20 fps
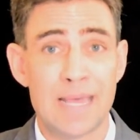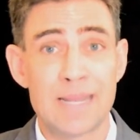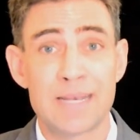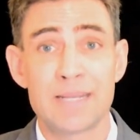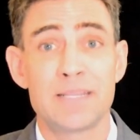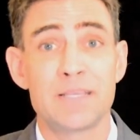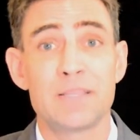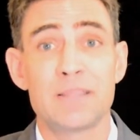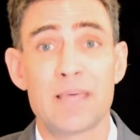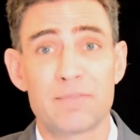
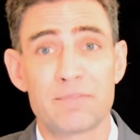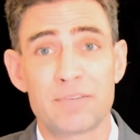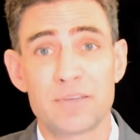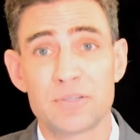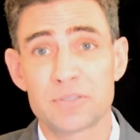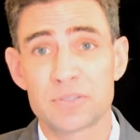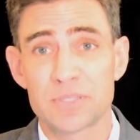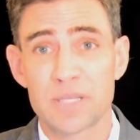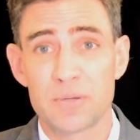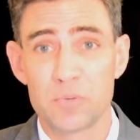entity that
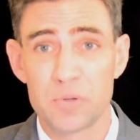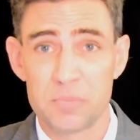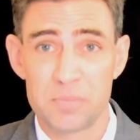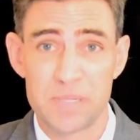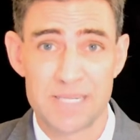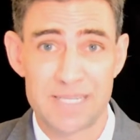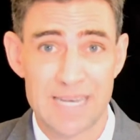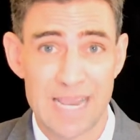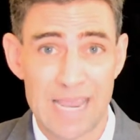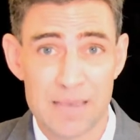feels they would
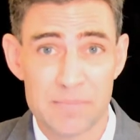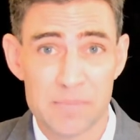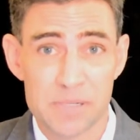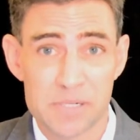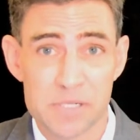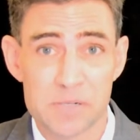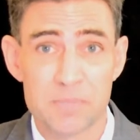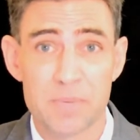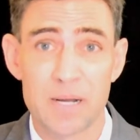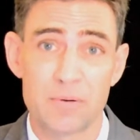be damaged